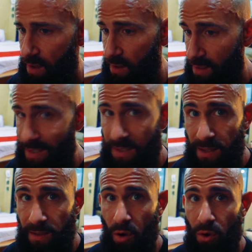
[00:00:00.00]
It is
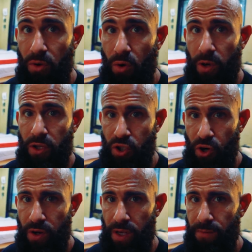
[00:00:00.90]
still an ongoing
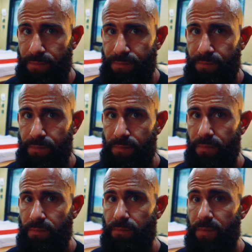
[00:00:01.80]
journey,
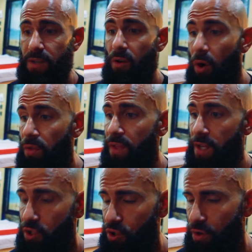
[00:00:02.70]
but on
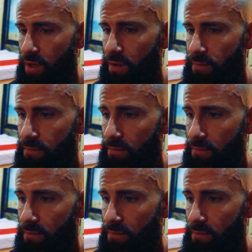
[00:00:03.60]
that journey